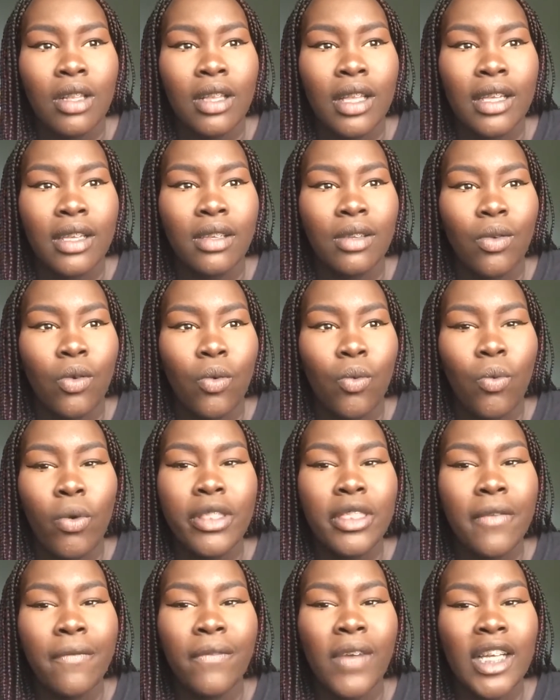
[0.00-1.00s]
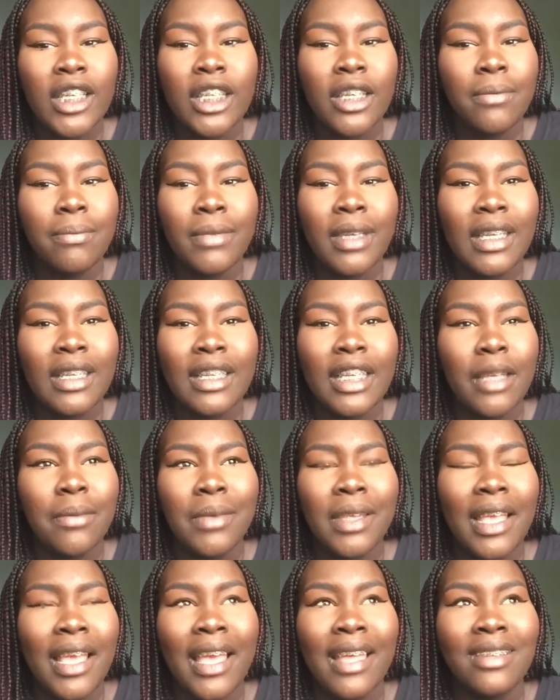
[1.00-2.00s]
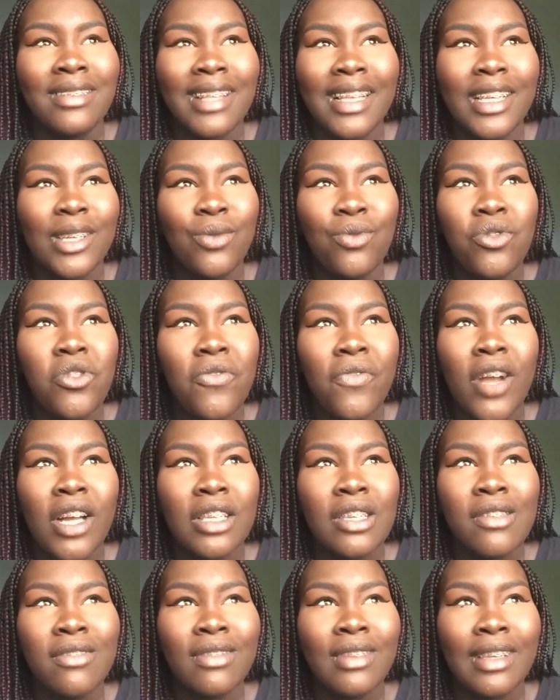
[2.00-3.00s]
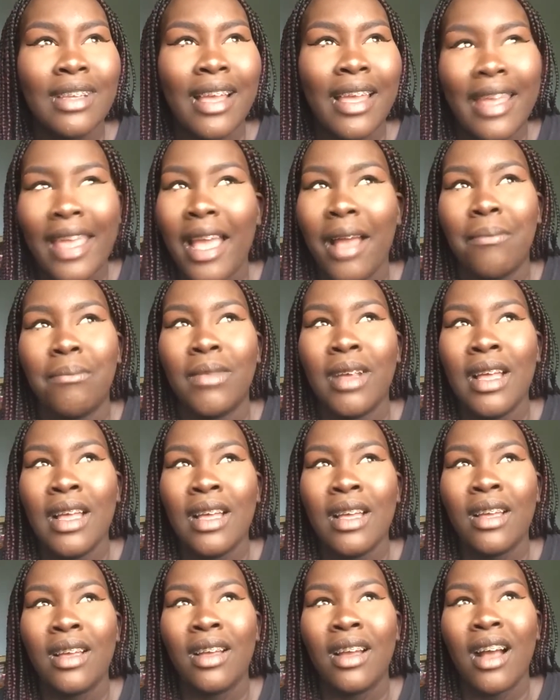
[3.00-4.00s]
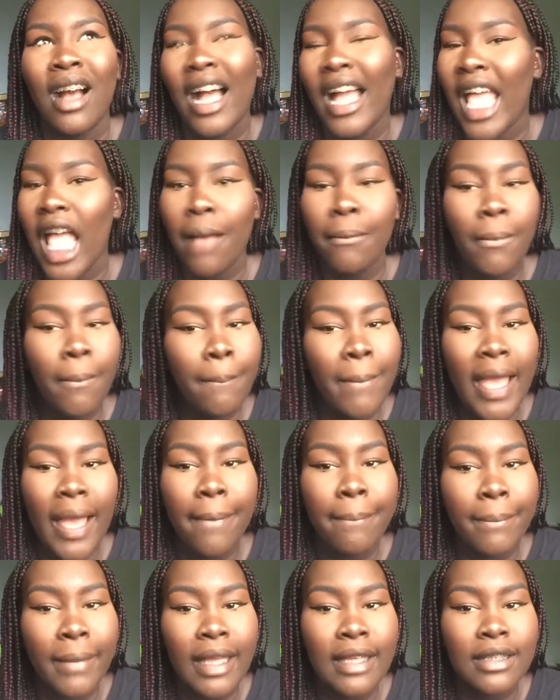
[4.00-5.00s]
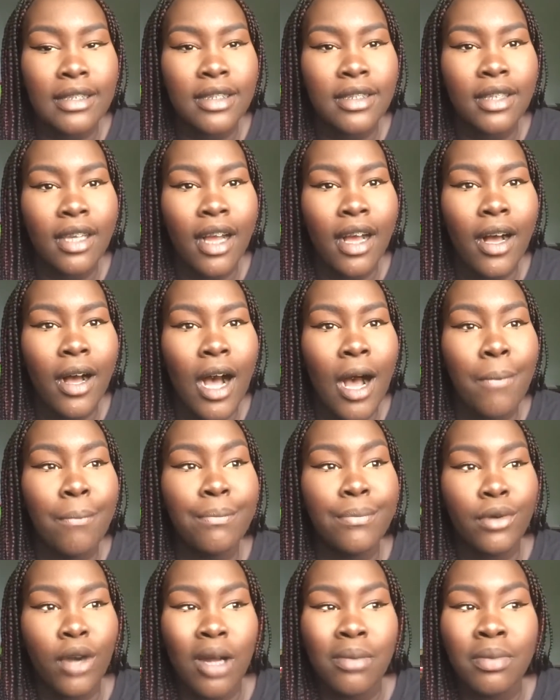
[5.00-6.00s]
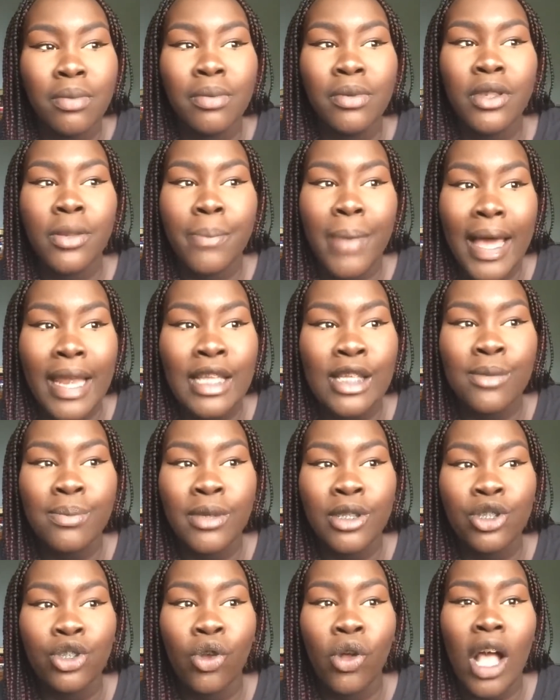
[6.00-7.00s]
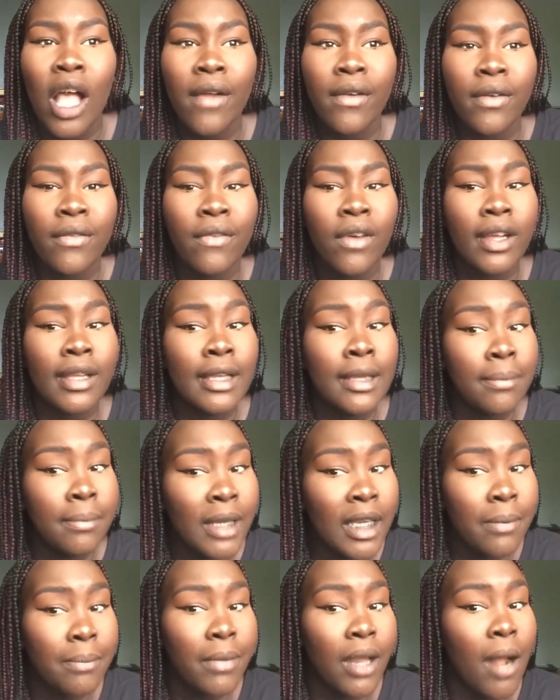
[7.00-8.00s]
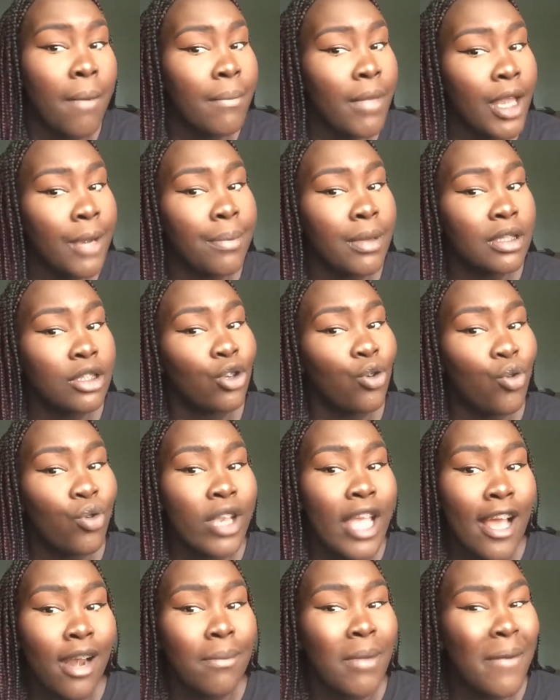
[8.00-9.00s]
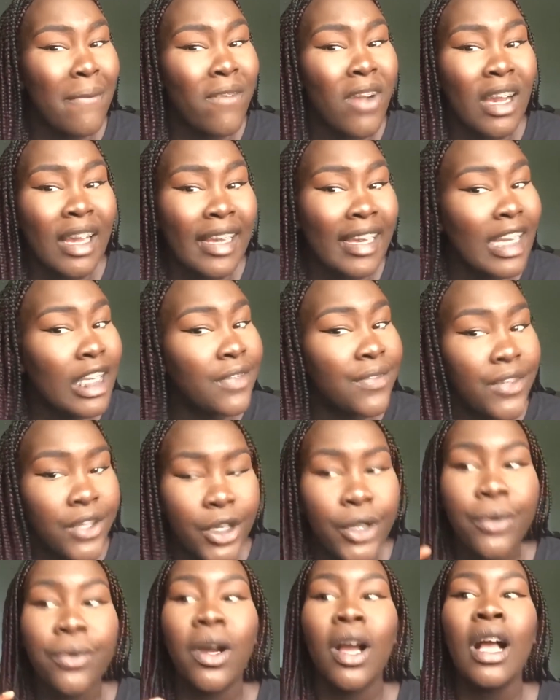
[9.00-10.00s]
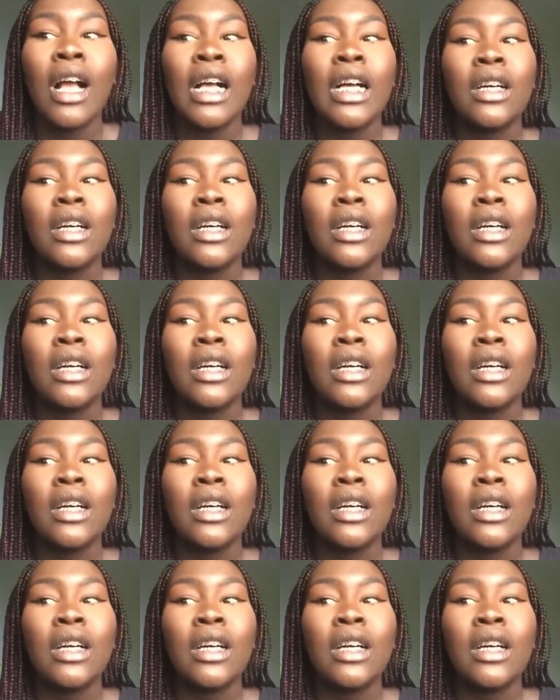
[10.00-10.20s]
Like, what the fuck do you mean, give me head? Like, who the fuck do you think I am? I am a bad bitch. I'm probably the baddest bitch you'll ever fucking meet, but I'm not about to go down on my fucking knees for you.